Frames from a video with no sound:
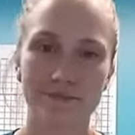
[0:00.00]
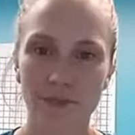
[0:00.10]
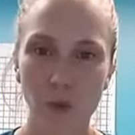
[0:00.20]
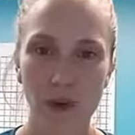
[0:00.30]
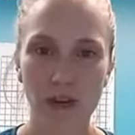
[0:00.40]

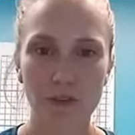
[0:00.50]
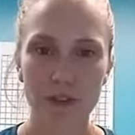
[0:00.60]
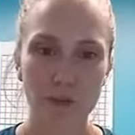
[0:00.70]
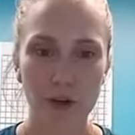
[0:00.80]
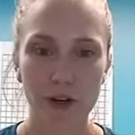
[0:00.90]
whatever
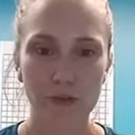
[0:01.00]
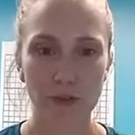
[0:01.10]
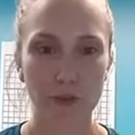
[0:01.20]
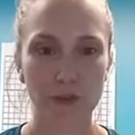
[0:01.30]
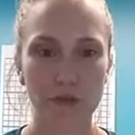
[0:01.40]
is more
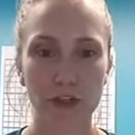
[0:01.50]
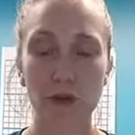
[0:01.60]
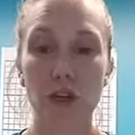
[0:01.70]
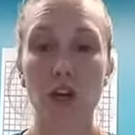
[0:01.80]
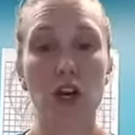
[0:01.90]
comfortable for
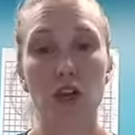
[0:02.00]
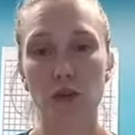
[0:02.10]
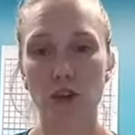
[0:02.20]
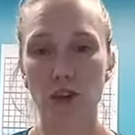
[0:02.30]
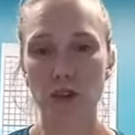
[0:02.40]
you. You
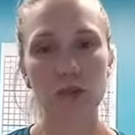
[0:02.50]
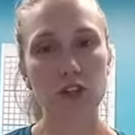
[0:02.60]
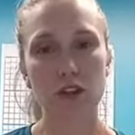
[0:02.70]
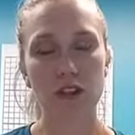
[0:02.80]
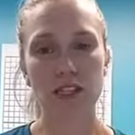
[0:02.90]
can also
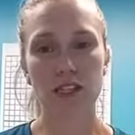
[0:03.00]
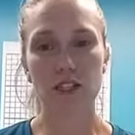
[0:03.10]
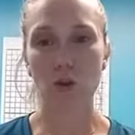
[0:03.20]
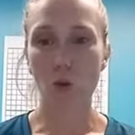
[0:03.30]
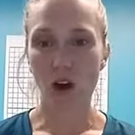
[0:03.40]
turn these
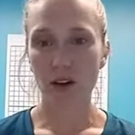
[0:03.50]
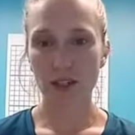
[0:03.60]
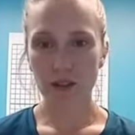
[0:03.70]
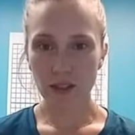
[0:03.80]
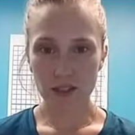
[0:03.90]
into
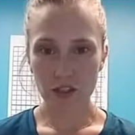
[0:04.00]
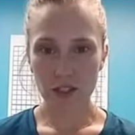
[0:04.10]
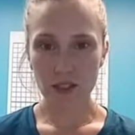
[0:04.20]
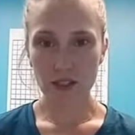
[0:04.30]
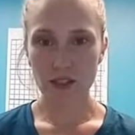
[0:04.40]
walking
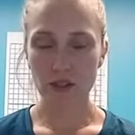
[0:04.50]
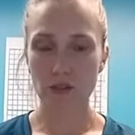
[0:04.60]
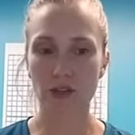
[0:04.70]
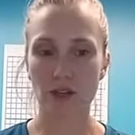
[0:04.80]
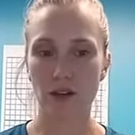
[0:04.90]
lunges, so you
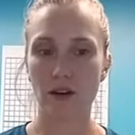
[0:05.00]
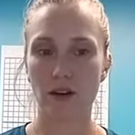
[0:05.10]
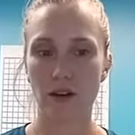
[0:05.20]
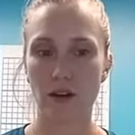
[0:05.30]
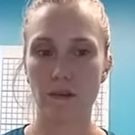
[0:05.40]

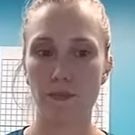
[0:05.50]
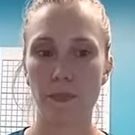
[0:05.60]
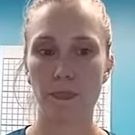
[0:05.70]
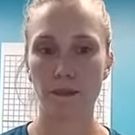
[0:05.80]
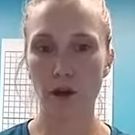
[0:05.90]
can
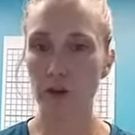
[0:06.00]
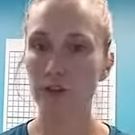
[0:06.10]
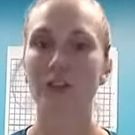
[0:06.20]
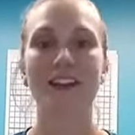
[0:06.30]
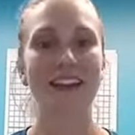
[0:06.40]

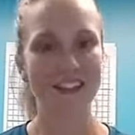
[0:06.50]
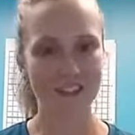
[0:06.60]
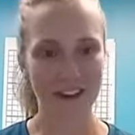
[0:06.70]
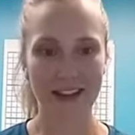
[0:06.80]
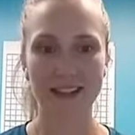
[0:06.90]
alternate
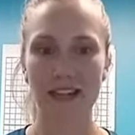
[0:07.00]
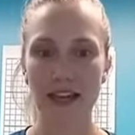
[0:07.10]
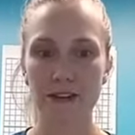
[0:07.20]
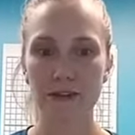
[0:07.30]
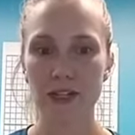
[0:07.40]
right and
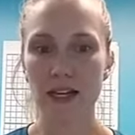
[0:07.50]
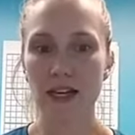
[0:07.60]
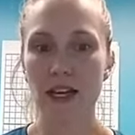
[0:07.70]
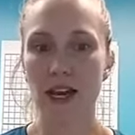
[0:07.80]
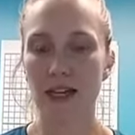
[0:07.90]
left.
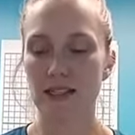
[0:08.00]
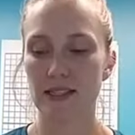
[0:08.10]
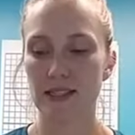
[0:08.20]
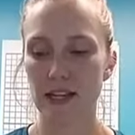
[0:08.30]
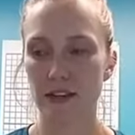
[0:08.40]
And
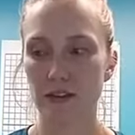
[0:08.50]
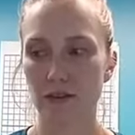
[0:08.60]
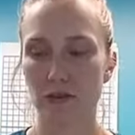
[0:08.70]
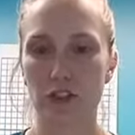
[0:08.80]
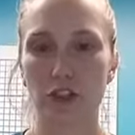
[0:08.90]
instead of
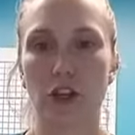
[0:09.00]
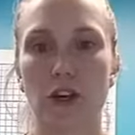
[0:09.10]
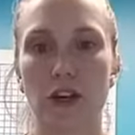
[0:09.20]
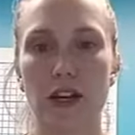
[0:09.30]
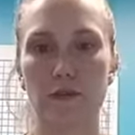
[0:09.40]

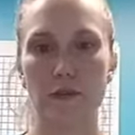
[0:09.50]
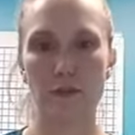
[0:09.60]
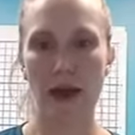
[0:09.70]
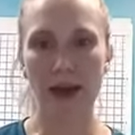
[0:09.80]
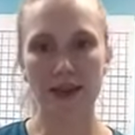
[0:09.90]
returning
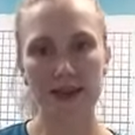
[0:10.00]
back